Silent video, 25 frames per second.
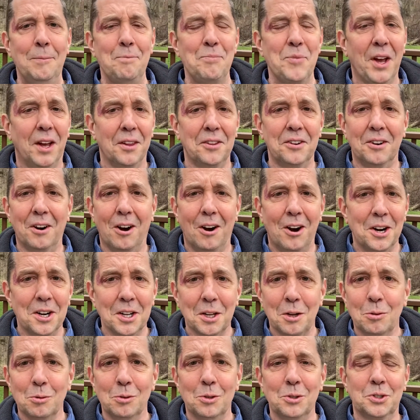other
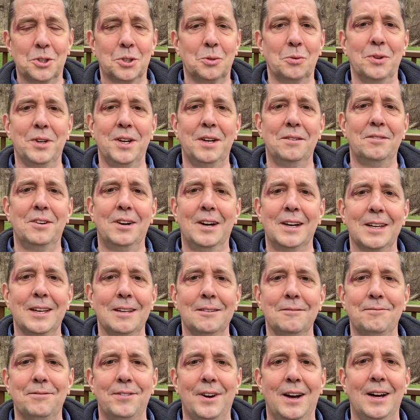articles or whatever I
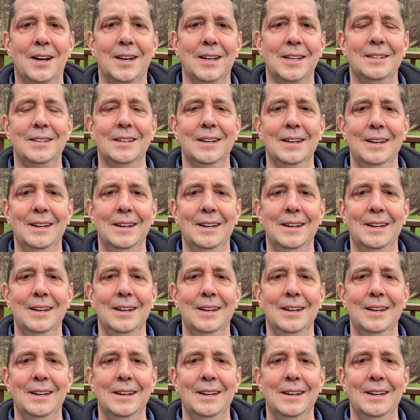can find.